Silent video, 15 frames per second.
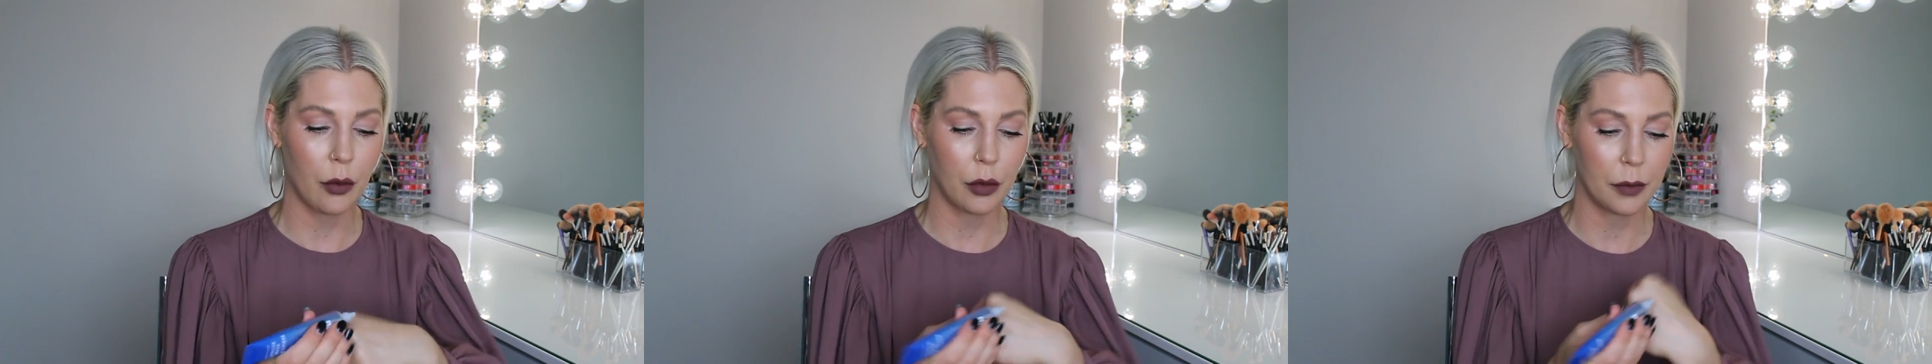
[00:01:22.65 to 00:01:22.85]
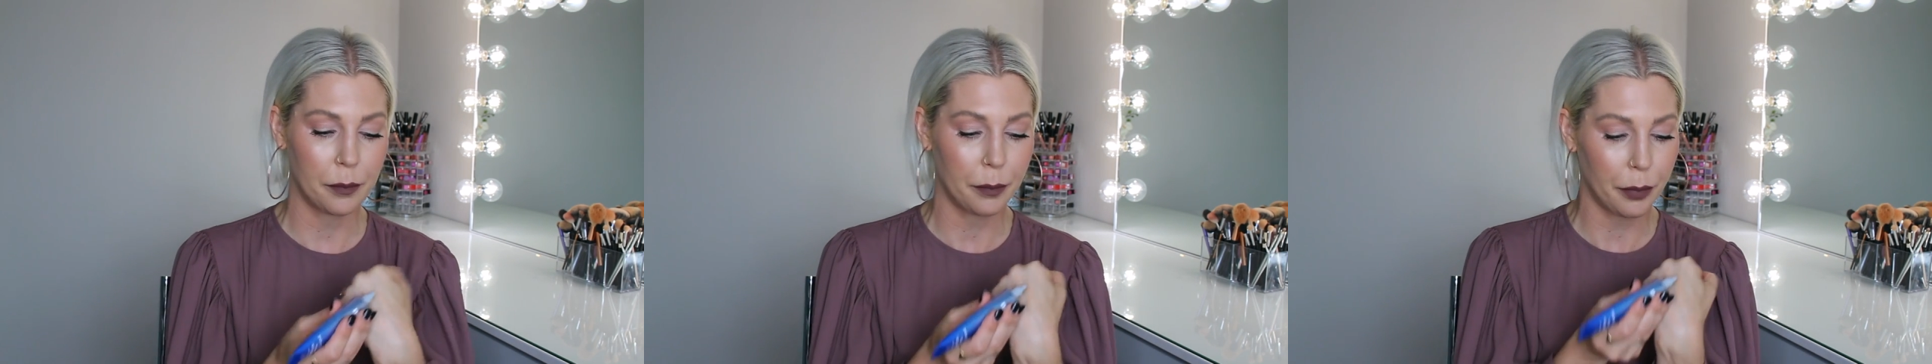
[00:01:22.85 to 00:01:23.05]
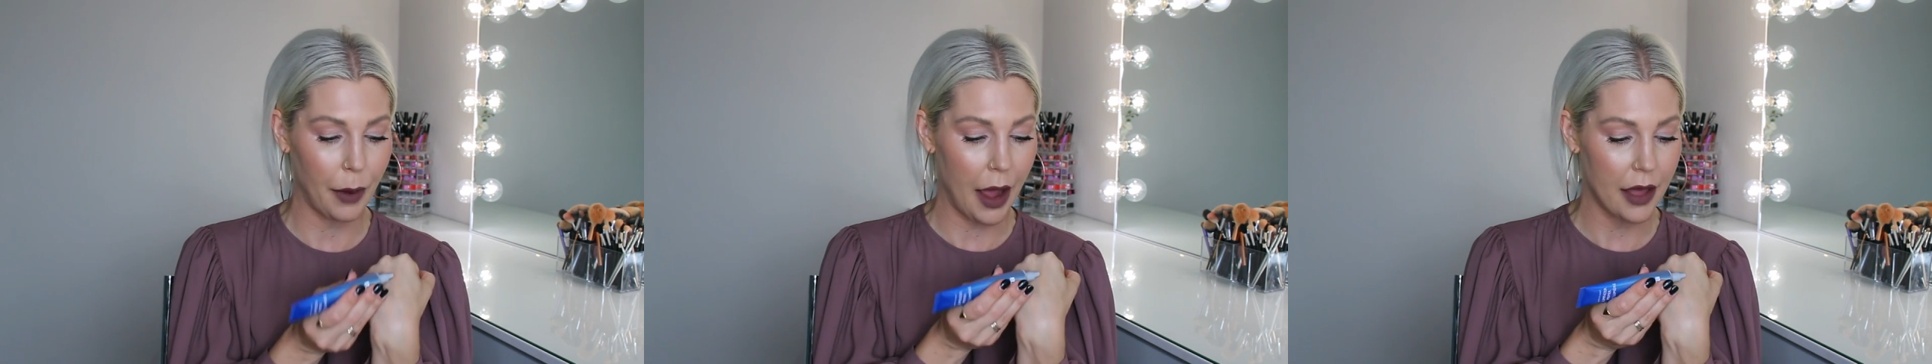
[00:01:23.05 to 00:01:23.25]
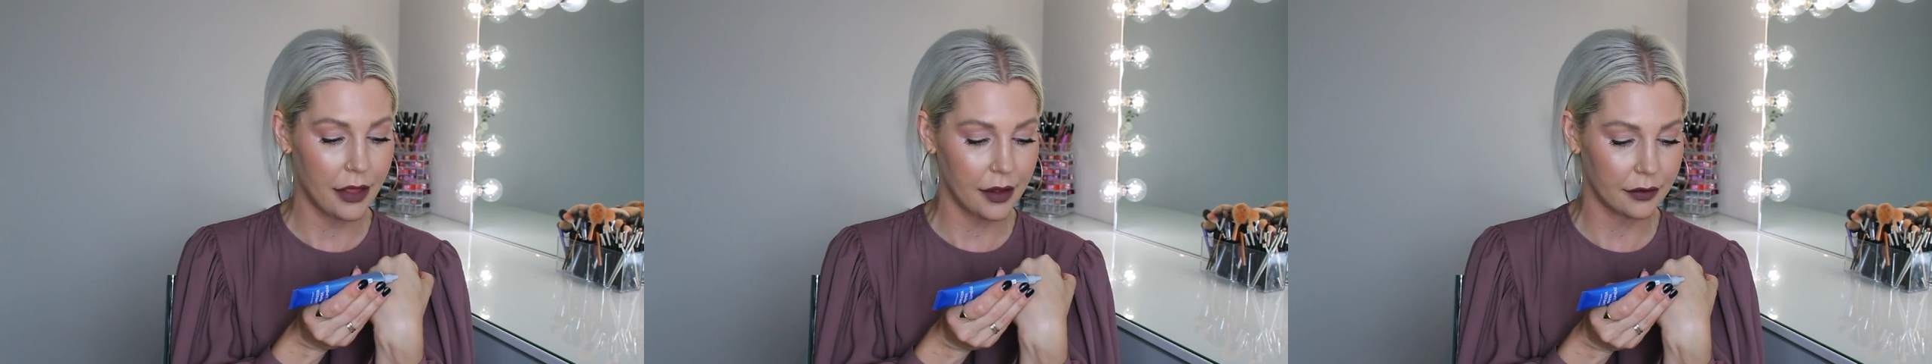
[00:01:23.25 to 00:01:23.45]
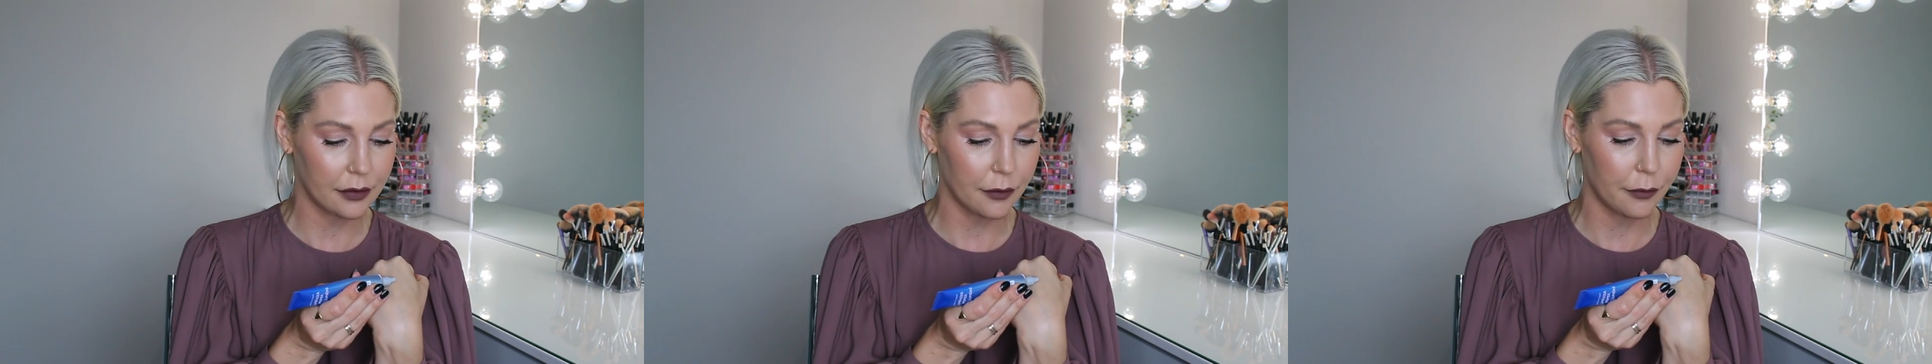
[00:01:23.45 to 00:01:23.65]
I would buy
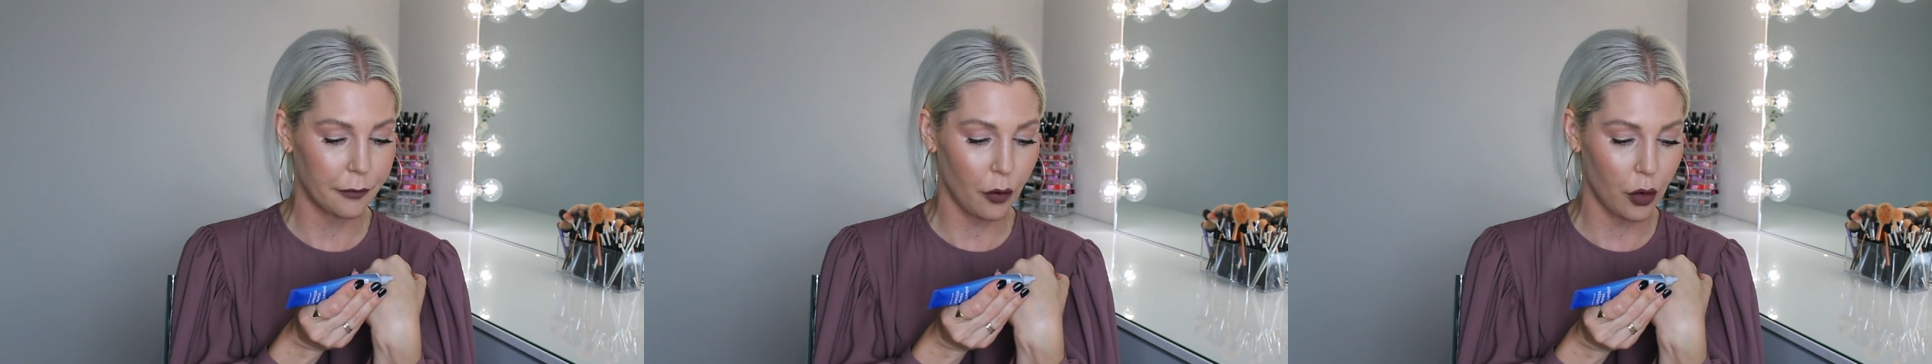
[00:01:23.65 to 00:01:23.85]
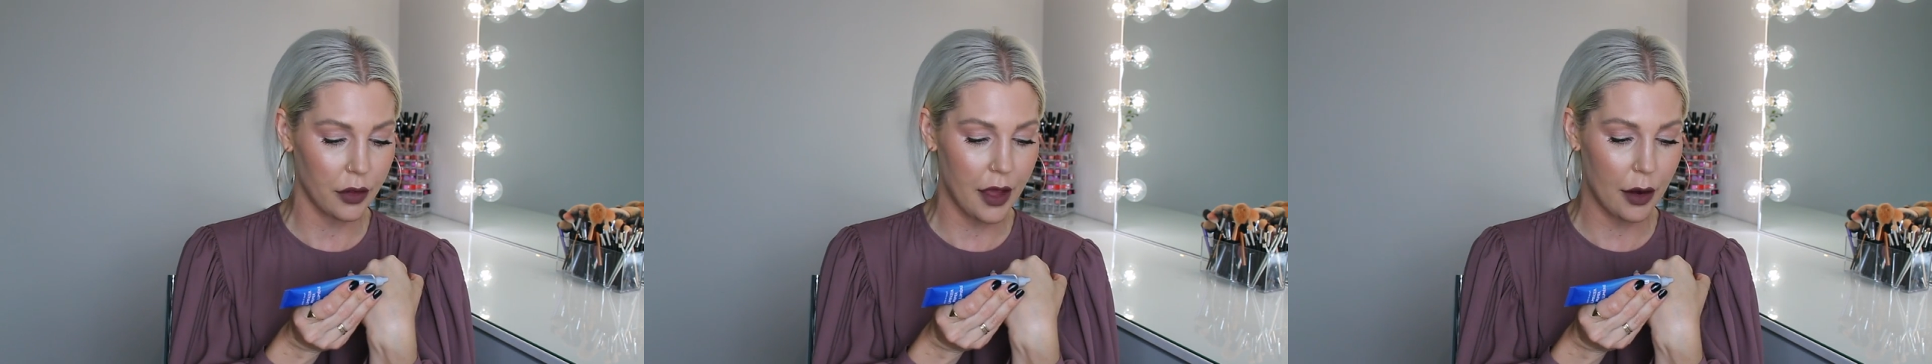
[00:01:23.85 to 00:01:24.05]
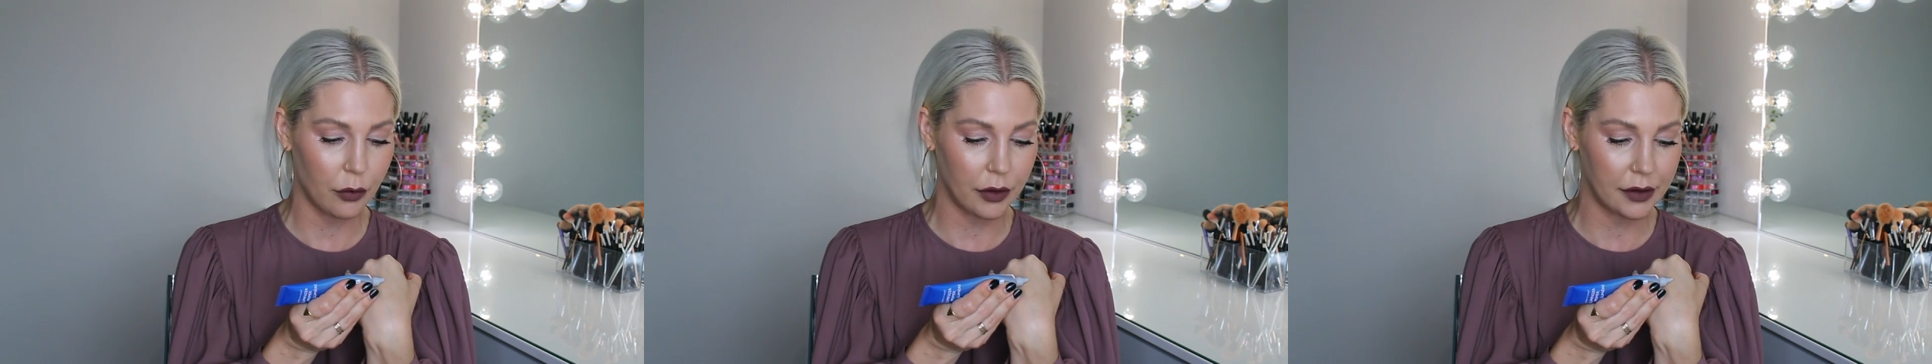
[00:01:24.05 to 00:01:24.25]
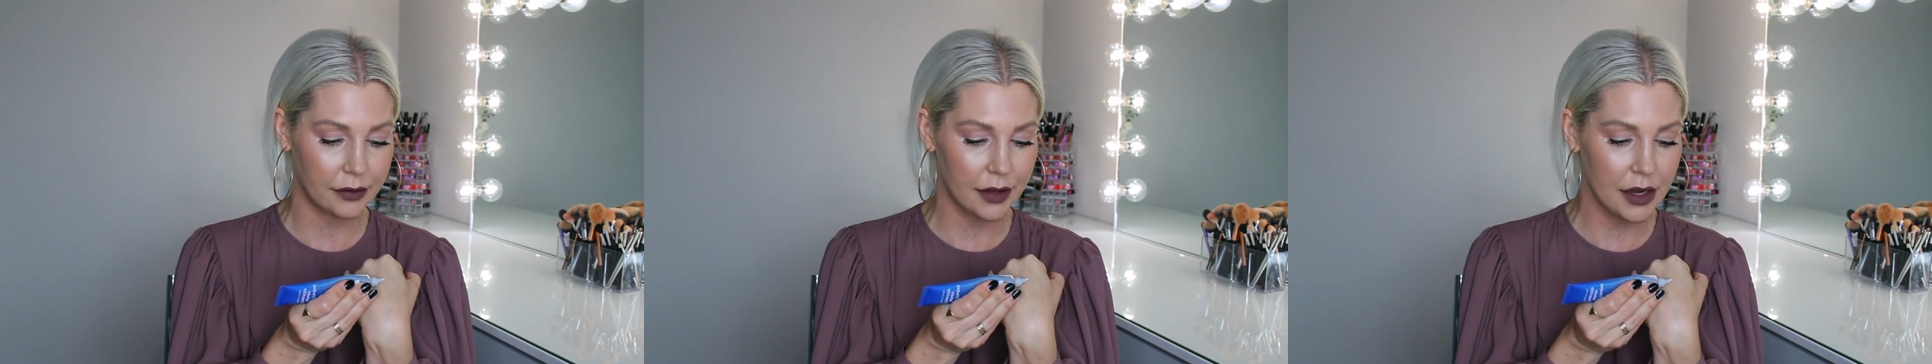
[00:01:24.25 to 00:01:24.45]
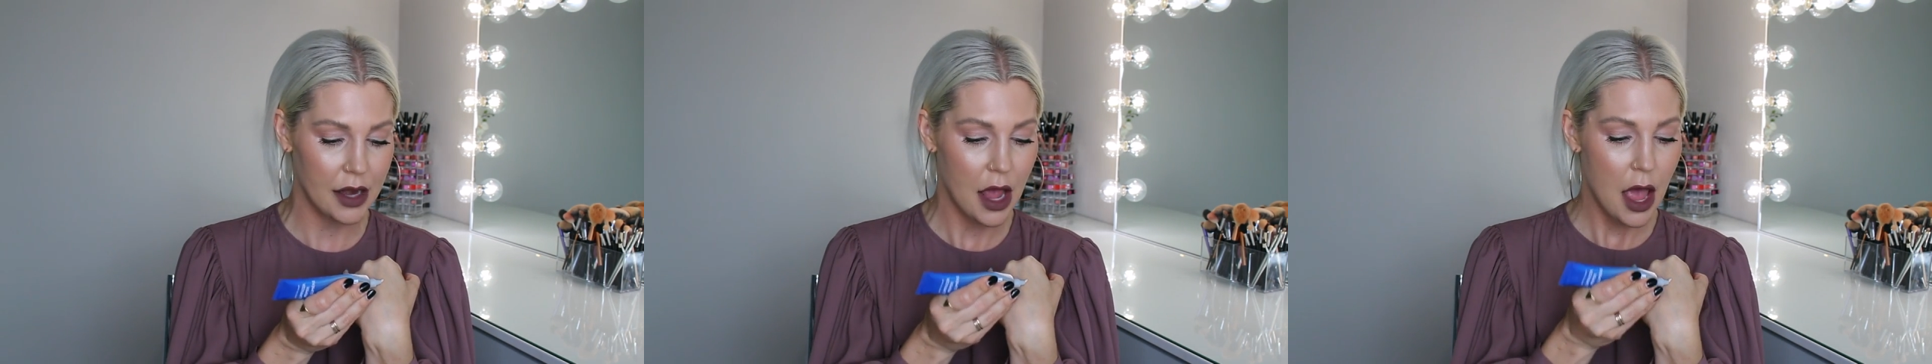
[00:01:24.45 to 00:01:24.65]
this for that
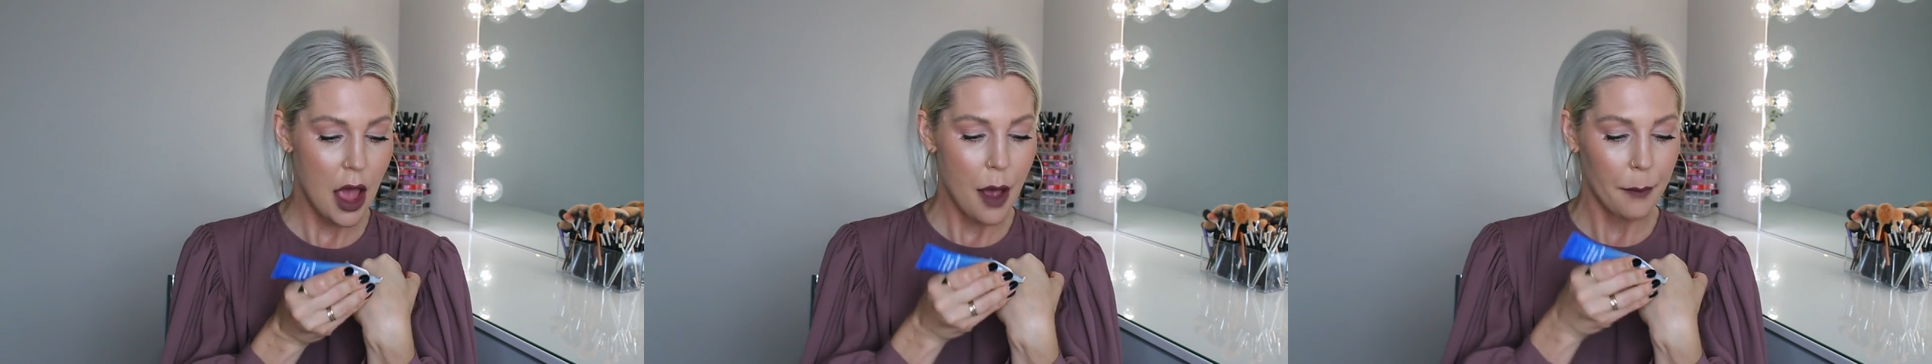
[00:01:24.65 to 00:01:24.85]
reason.